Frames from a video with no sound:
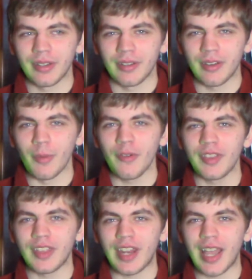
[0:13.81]
a
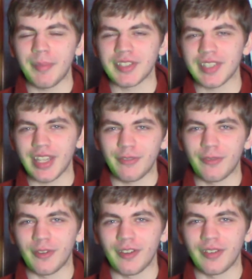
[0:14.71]
movie that I'm excited
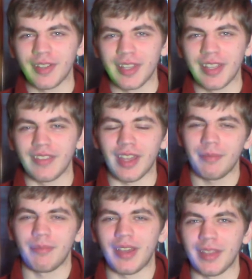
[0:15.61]
for
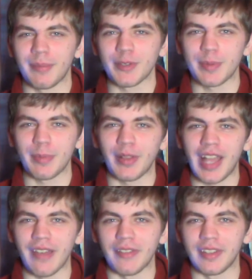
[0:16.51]
that I think most people
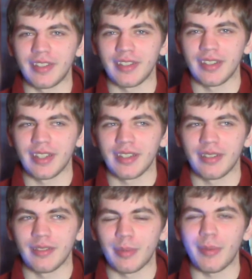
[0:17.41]
haven't
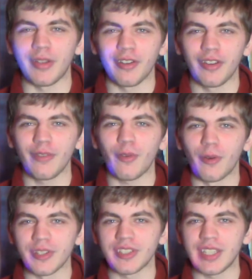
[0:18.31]
probably heard of
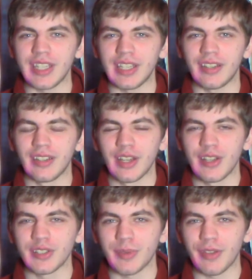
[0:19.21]
or seen.
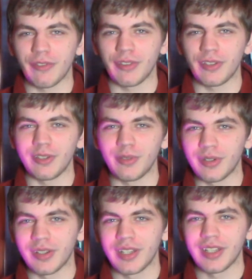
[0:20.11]
So without further
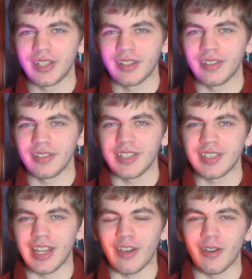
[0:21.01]
ado,
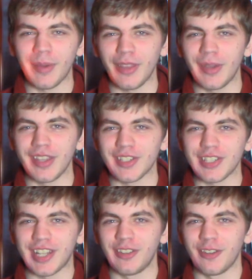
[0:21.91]
let's head out. And by the way, this
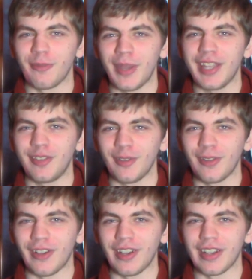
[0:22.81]
shot took way too
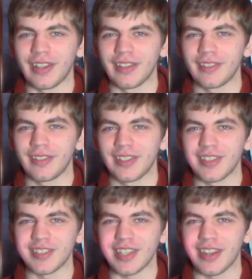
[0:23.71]
long
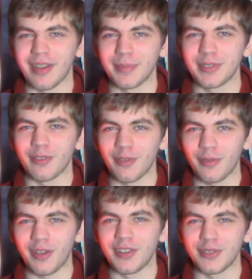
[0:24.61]
to set up,
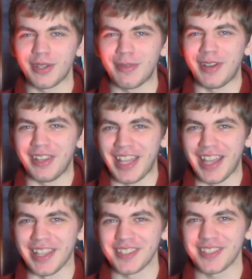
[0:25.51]
so enjoy it while it
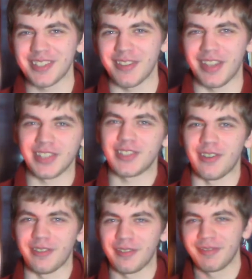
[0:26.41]
lasts. Alright, let's go.